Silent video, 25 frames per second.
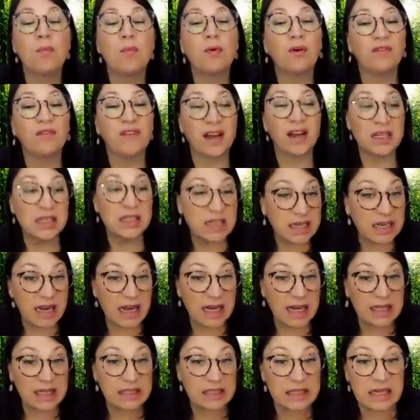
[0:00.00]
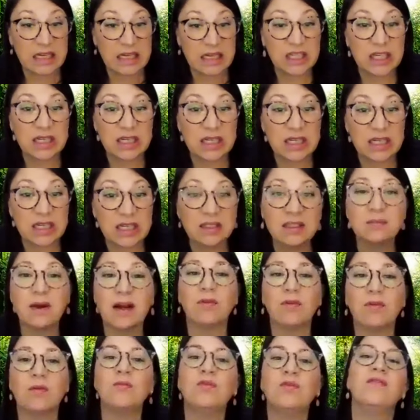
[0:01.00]
preventing extinctions
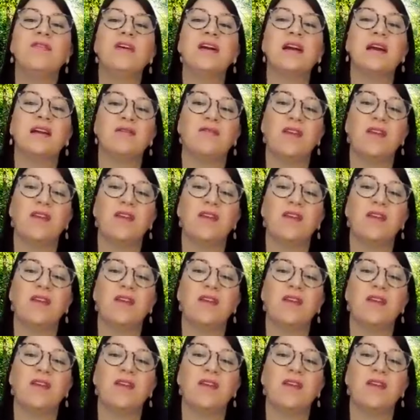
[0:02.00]
by removing